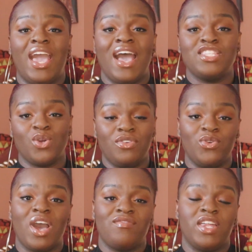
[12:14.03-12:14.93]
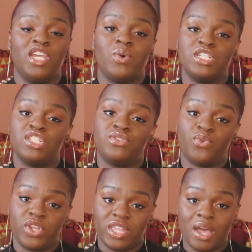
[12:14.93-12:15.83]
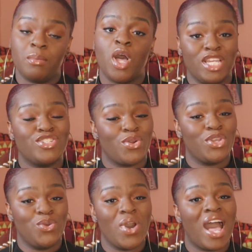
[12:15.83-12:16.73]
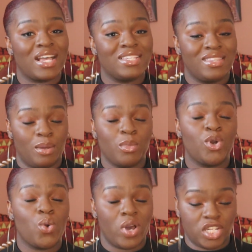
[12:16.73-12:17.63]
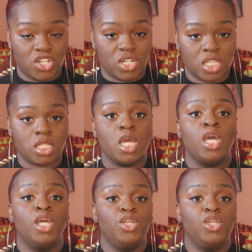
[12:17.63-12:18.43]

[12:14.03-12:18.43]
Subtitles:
they ask you if you have any questions for them, make sure you ask them questions.